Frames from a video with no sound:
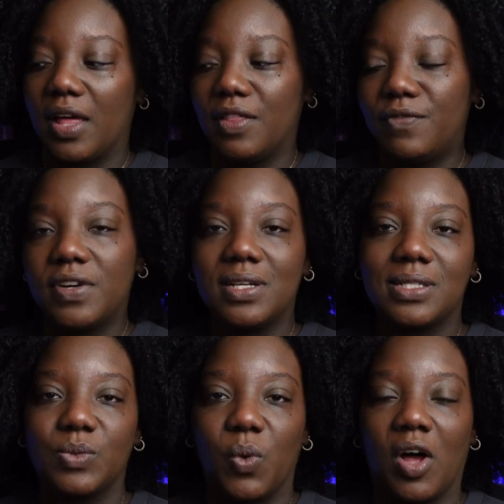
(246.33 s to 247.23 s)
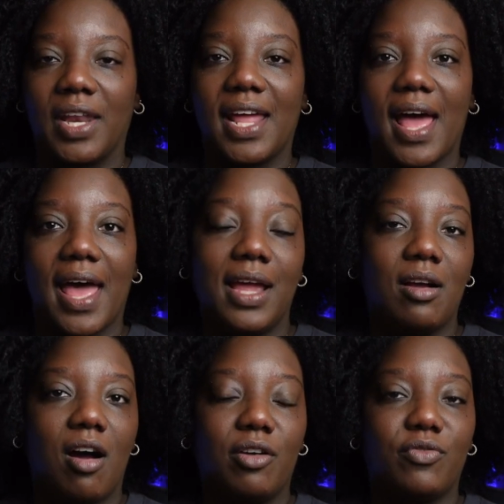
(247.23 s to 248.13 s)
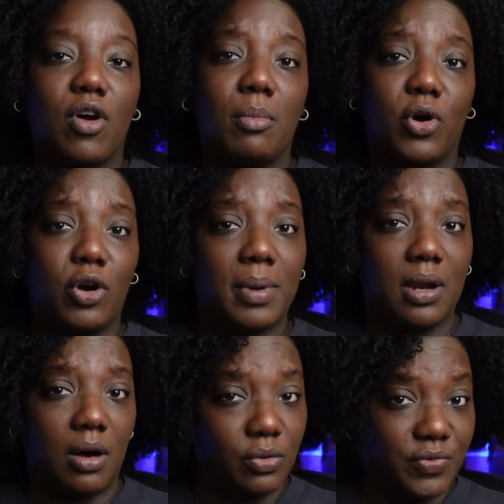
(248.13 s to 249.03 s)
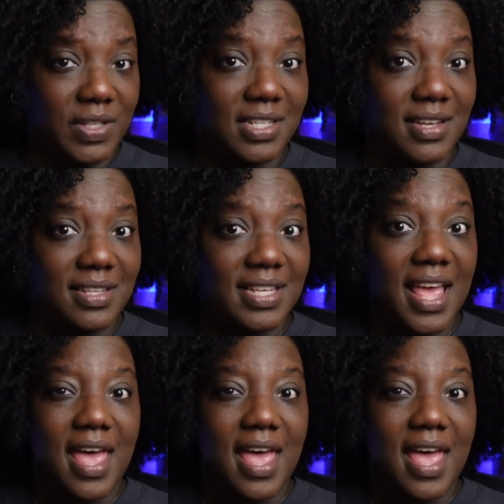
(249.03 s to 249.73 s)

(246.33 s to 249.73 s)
The first one I got from Urban Outfitters.